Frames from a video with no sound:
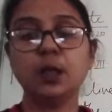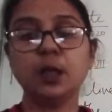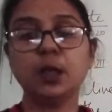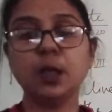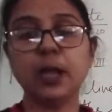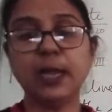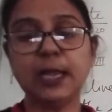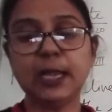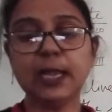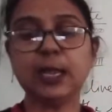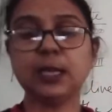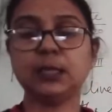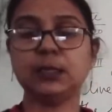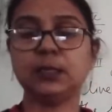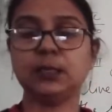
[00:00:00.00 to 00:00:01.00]

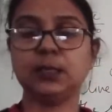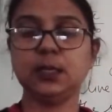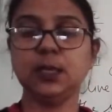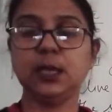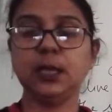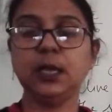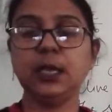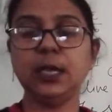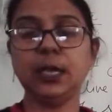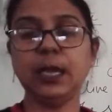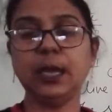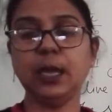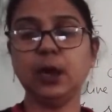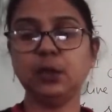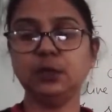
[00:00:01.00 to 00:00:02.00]
Colleagues, he
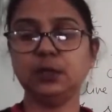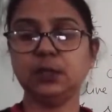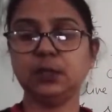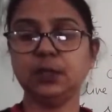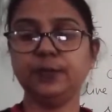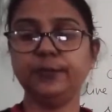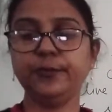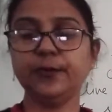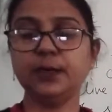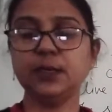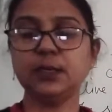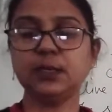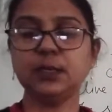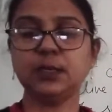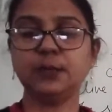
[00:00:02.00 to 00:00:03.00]
announced, the
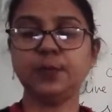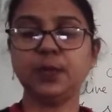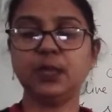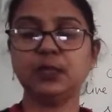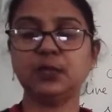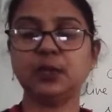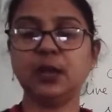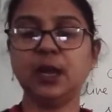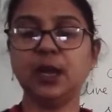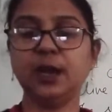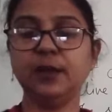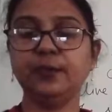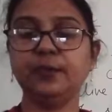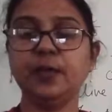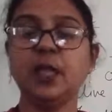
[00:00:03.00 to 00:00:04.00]
first
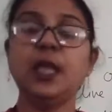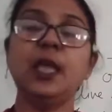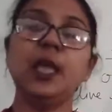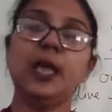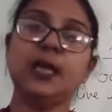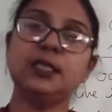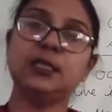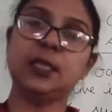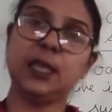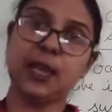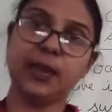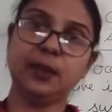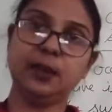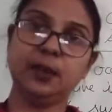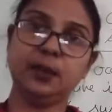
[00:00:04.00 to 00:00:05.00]
spacecraft has
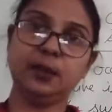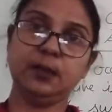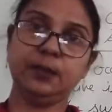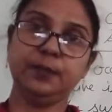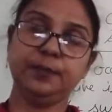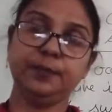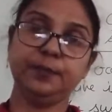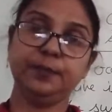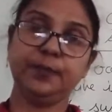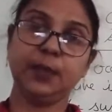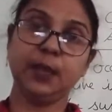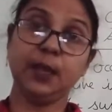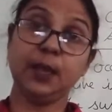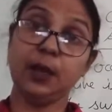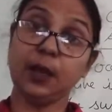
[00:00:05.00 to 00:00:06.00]
landed.
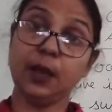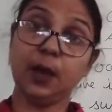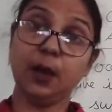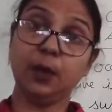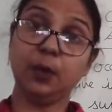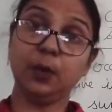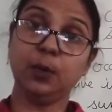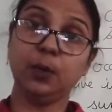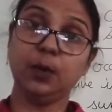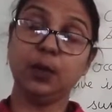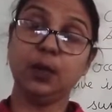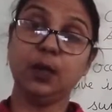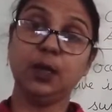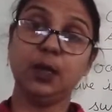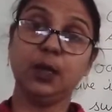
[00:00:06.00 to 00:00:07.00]
Now,
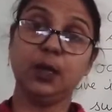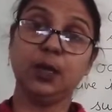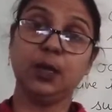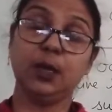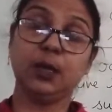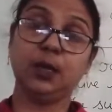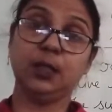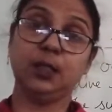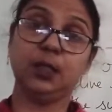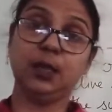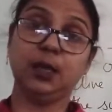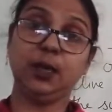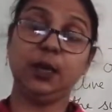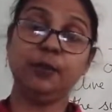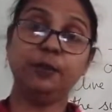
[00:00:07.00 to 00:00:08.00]

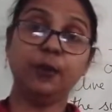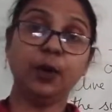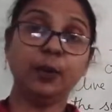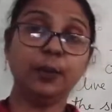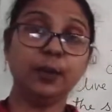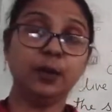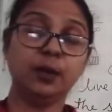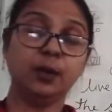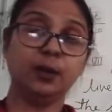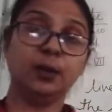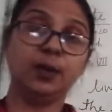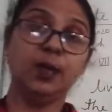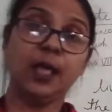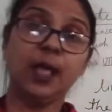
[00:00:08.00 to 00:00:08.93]
the informer